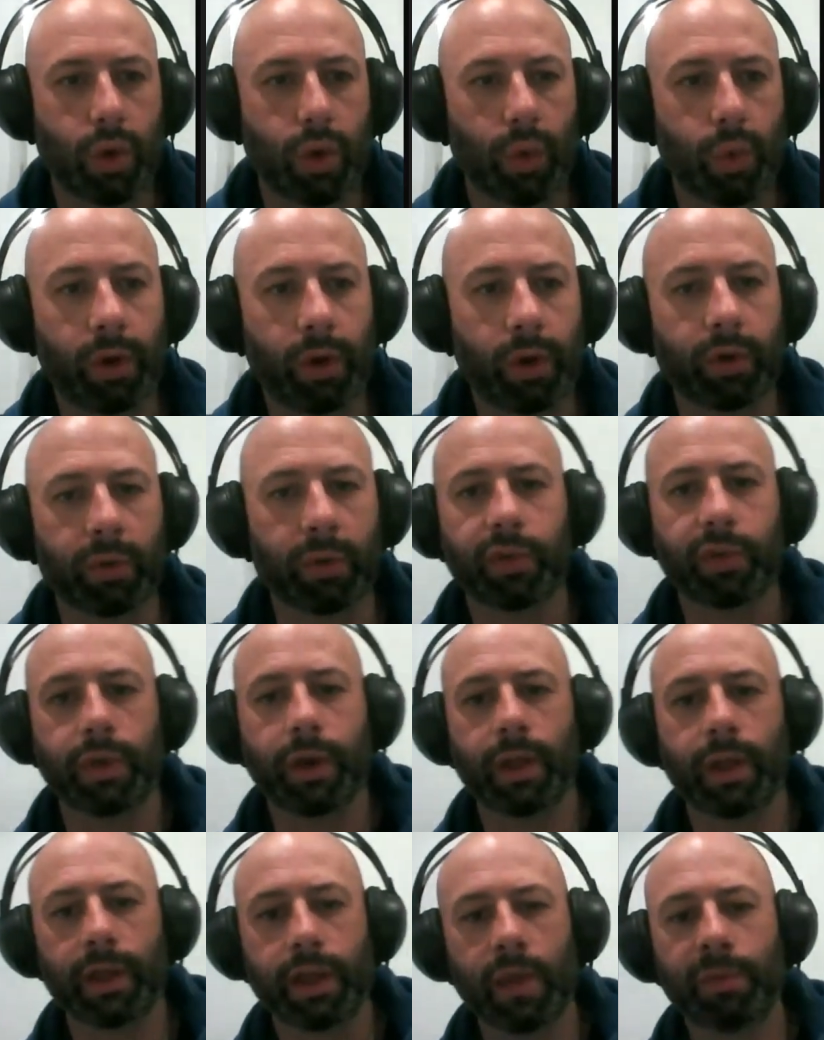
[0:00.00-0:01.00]
Welcome to
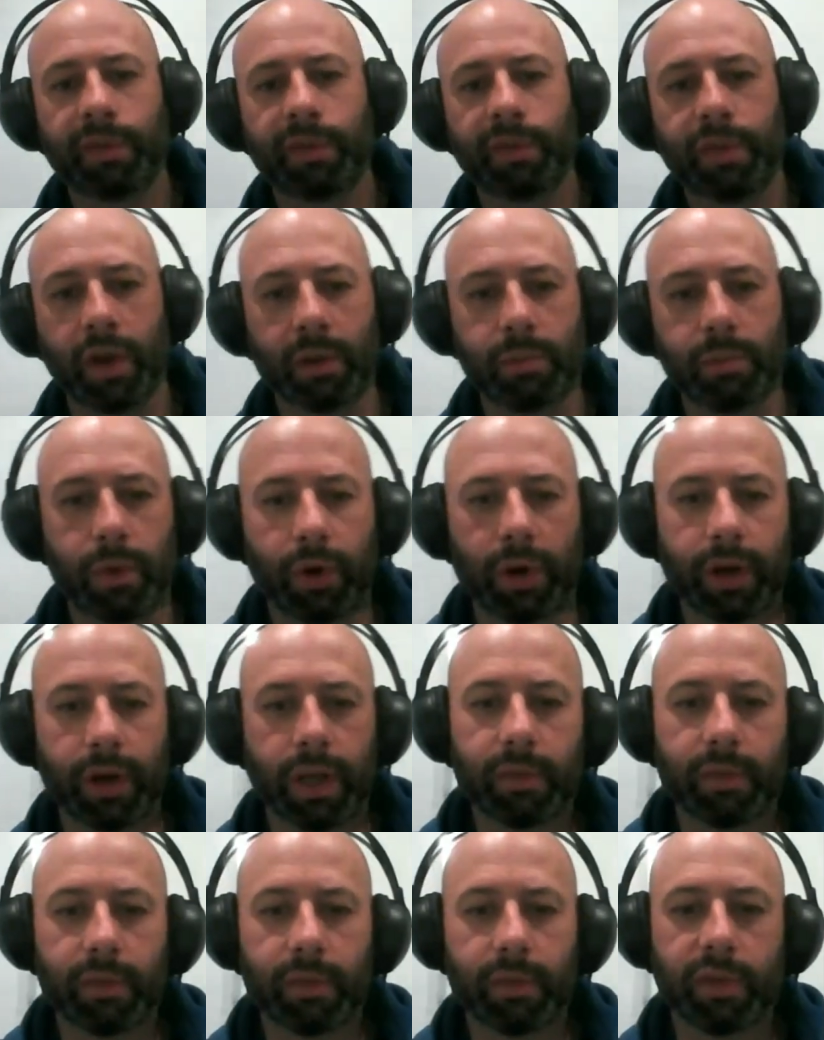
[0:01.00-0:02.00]
another episode. My
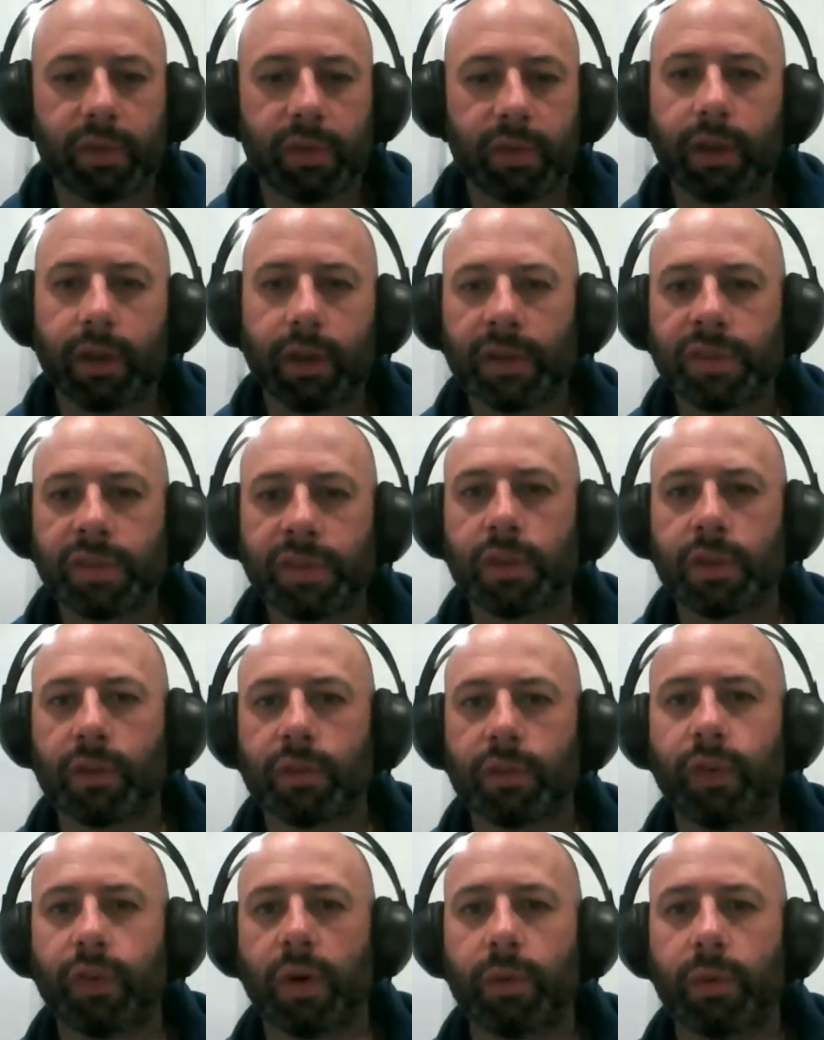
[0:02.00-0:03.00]
name is Dean Vasic. You can
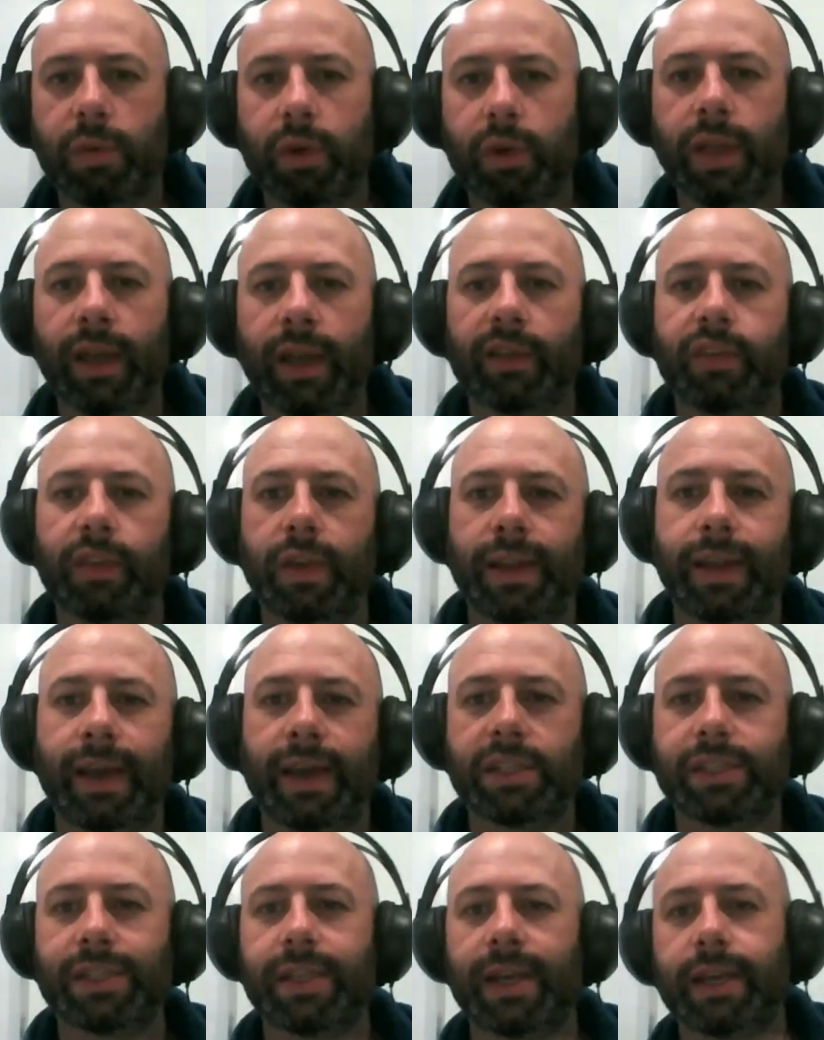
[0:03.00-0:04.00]
find me on X at
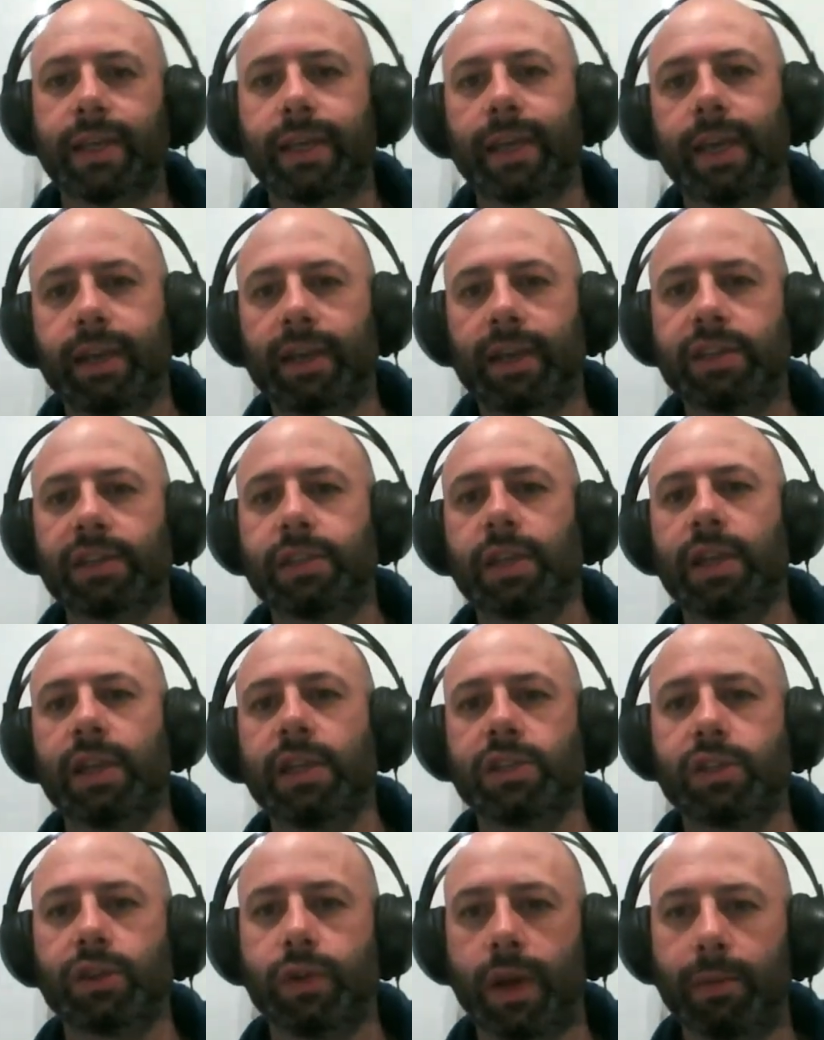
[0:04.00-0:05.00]
Hashtag Kangas,
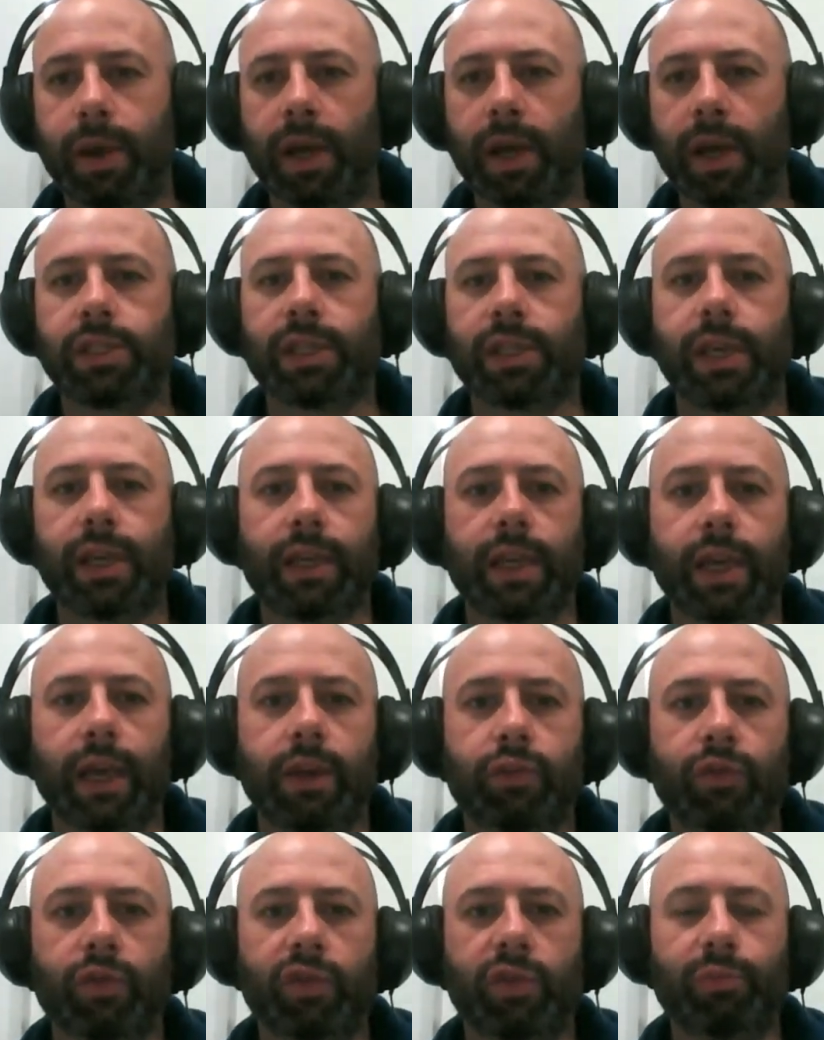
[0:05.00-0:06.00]
Instagram, Hashtag
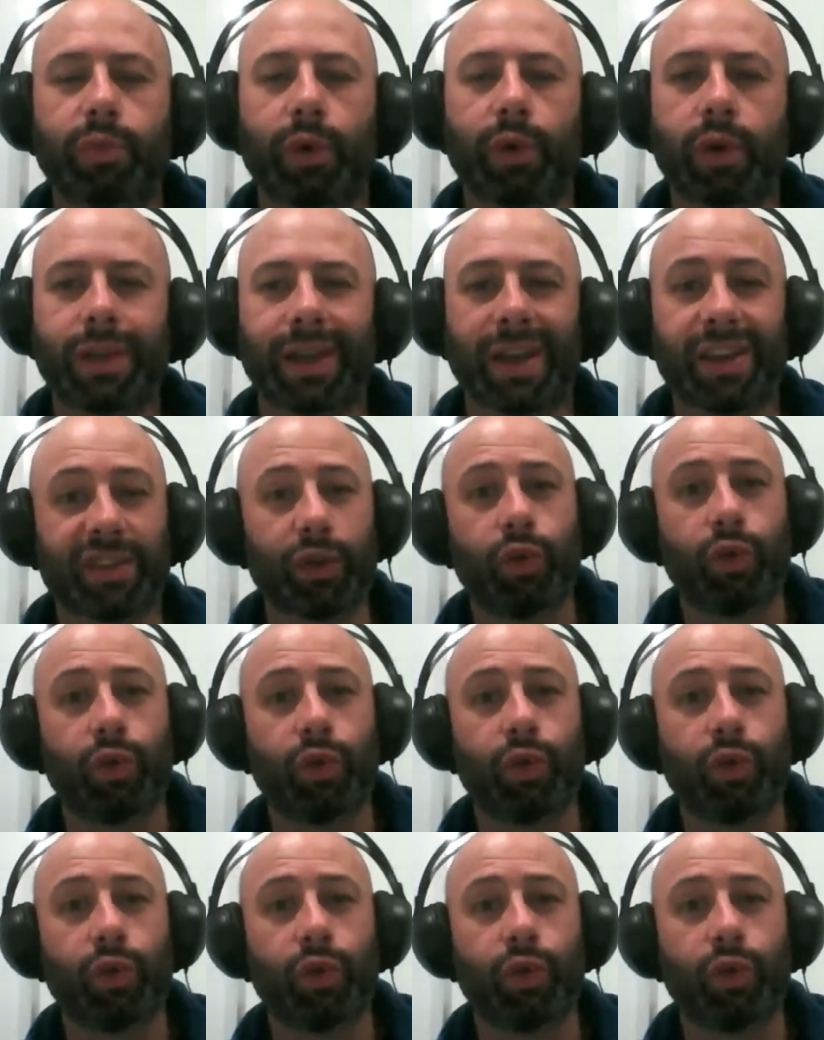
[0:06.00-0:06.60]
Kangaroos Podcast.